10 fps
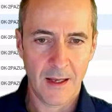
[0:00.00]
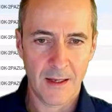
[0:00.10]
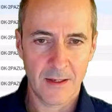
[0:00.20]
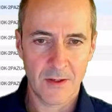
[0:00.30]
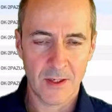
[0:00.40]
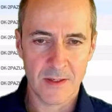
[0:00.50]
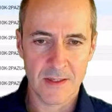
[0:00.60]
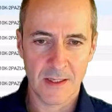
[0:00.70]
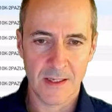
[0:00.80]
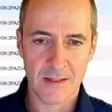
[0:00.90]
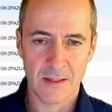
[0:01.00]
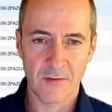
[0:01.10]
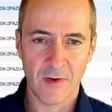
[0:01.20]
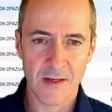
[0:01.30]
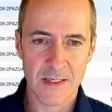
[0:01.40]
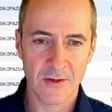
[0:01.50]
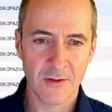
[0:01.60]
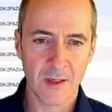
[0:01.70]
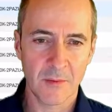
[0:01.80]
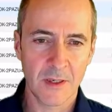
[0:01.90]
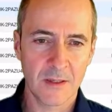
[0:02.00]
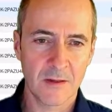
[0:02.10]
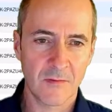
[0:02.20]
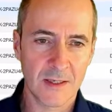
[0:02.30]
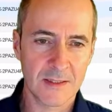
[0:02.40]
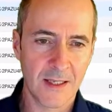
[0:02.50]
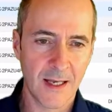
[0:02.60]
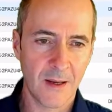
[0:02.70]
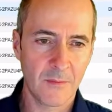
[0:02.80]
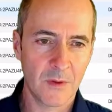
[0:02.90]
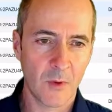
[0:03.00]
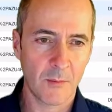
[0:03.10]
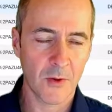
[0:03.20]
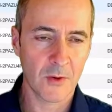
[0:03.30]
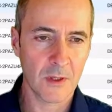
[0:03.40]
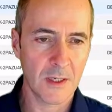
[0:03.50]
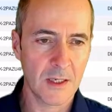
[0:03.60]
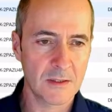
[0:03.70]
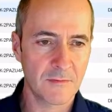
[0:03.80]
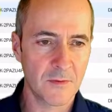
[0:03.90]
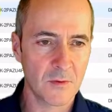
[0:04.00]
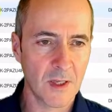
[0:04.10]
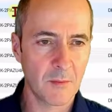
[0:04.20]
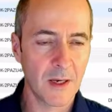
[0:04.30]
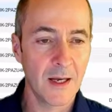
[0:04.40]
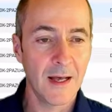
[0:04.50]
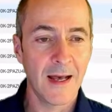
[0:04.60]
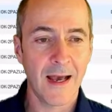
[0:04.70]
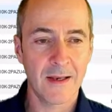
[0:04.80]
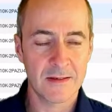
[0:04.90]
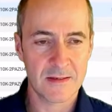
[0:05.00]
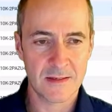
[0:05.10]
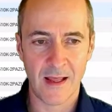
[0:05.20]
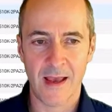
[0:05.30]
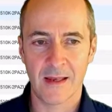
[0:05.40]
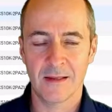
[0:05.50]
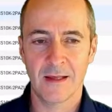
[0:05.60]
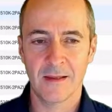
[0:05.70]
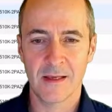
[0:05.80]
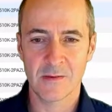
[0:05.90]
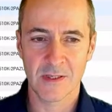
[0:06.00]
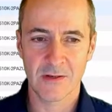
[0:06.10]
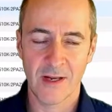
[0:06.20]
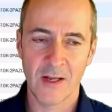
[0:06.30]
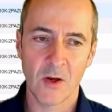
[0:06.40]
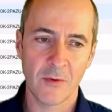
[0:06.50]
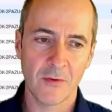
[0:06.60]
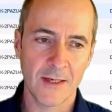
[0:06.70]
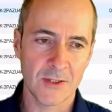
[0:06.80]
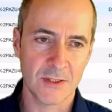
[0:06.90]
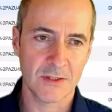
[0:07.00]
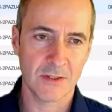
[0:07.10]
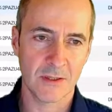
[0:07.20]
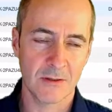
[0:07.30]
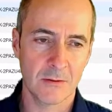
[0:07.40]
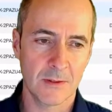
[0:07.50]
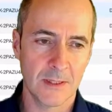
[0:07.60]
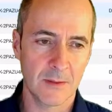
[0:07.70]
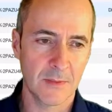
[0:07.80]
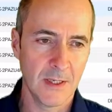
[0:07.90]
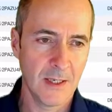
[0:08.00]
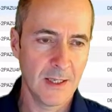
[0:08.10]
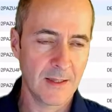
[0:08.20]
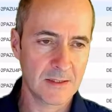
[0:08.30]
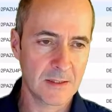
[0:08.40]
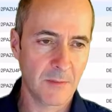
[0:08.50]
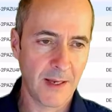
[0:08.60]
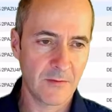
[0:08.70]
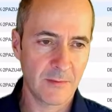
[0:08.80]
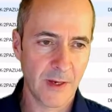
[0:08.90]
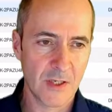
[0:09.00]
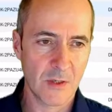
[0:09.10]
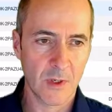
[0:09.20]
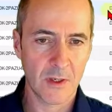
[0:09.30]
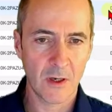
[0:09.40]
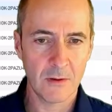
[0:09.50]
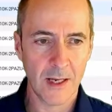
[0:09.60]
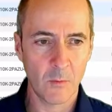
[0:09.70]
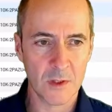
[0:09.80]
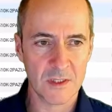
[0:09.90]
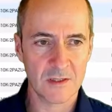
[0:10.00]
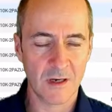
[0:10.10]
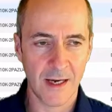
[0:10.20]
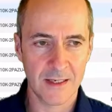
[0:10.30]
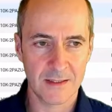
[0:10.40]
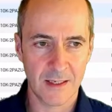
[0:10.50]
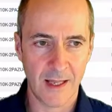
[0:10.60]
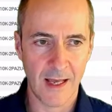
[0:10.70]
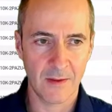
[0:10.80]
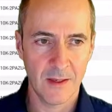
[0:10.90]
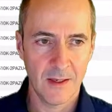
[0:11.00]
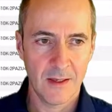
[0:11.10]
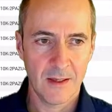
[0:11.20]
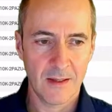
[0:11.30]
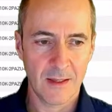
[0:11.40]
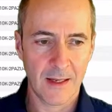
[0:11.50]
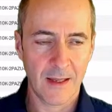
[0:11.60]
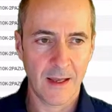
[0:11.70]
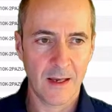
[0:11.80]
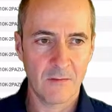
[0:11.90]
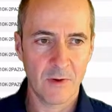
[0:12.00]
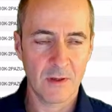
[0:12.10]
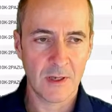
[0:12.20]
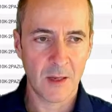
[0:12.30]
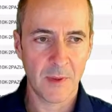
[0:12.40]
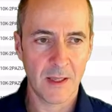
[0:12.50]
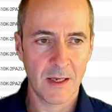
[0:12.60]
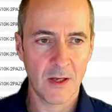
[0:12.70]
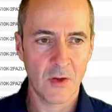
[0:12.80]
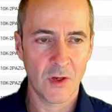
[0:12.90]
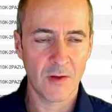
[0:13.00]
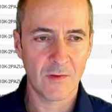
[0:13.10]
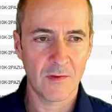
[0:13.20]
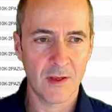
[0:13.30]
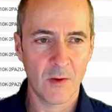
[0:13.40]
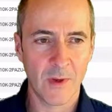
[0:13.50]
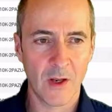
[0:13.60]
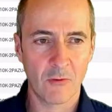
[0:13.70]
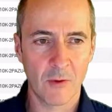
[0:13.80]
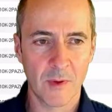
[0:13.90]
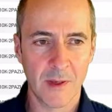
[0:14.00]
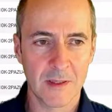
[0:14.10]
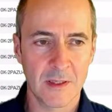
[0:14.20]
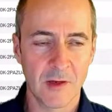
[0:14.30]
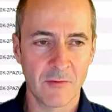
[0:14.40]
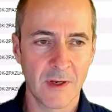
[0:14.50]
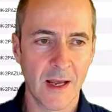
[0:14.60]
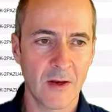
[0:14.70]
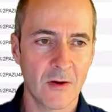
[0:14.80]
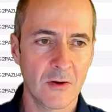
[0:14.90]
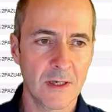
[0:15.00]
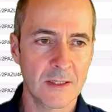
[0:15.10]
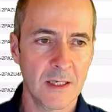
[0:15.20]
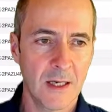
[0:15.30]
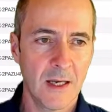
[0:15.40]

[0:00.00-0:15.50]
And you can see there's the device serial number, the device name, what model it is, the full number, and its state. And these ones are in operation. So that's the main information you want to know. And what site is it at? Again, if we look up here, you can see we can group them under different categories.